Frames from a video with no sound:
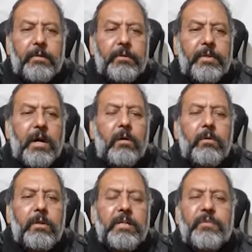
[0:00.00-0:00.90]
Now,
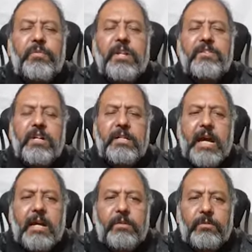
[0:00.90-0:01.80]
differential
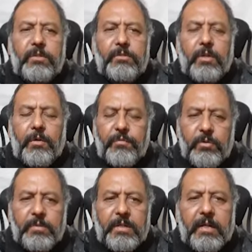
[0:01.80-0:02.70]
diagnosis of
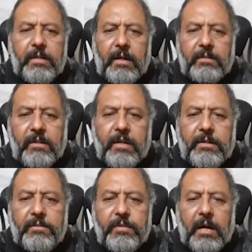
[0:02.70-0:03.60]
rheumatoid
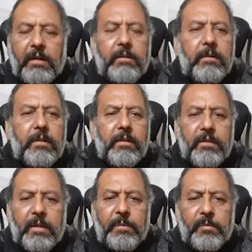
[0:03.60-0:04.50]
arthritis are:
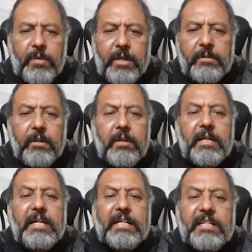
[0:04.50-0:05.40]
number one,
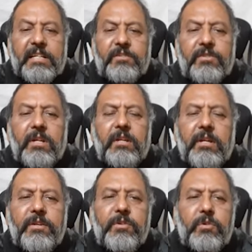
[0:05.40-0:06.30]
crystal
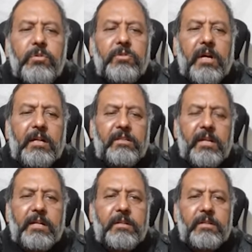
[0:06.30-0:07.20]
induced
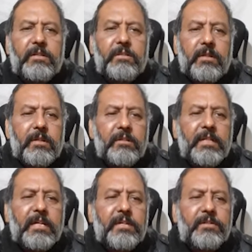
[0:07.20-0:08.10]
arthritis,
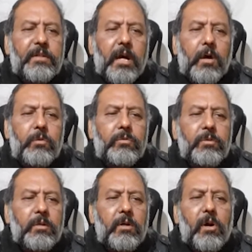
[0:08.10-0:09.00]
that is gout
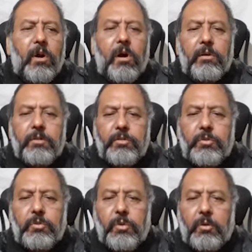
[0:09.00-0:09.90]
or
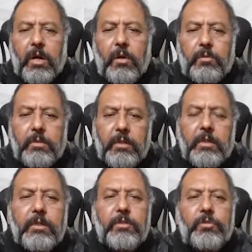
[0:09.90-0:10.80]
pseudo gout.
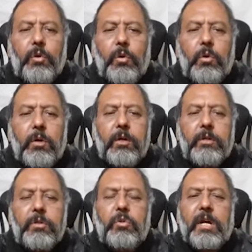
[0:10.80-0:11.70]
So,
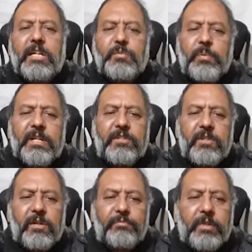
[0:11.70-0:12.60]
do
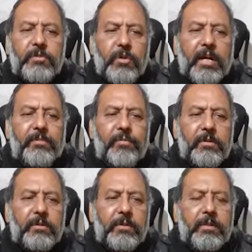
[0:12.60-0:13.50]
aspiration of the joint
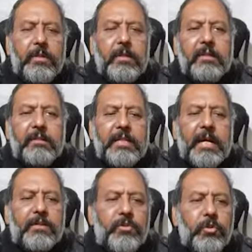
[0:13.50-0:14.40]
fluid
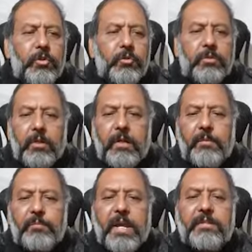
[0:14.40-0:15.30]
that shows
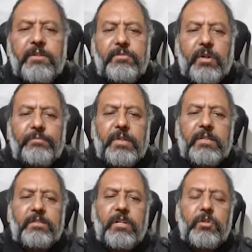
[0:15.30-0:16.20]
presence of the
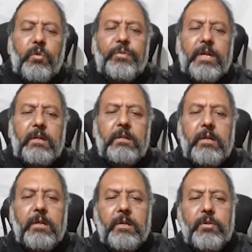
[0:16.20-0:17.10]
synovial
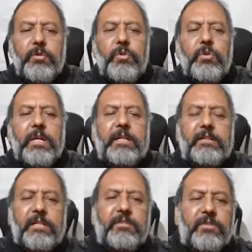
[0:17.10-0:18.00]
urate
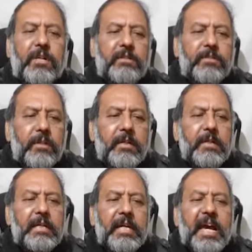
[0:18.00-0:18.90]
crystals,
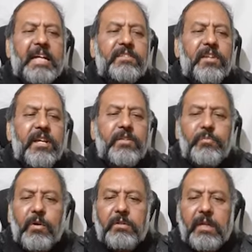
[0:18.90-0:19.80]
x-rays
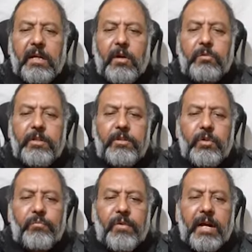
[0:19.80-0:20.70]
for the gouty
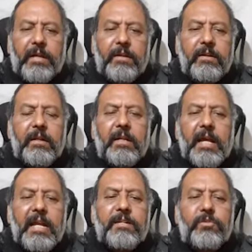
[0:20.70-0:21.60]
tophi,
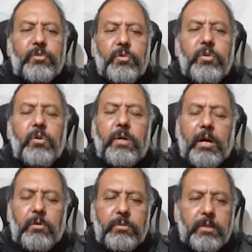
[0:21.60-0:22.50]
and pseudo
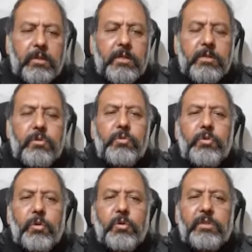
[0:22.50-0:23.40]
gout to
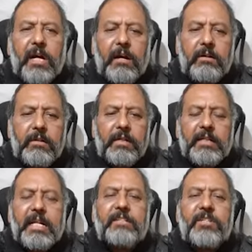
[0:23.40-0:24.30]
show the
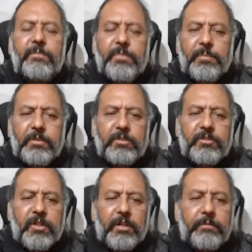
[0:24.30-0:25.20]
calcium
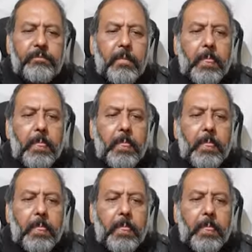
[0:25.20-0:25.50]
deposition,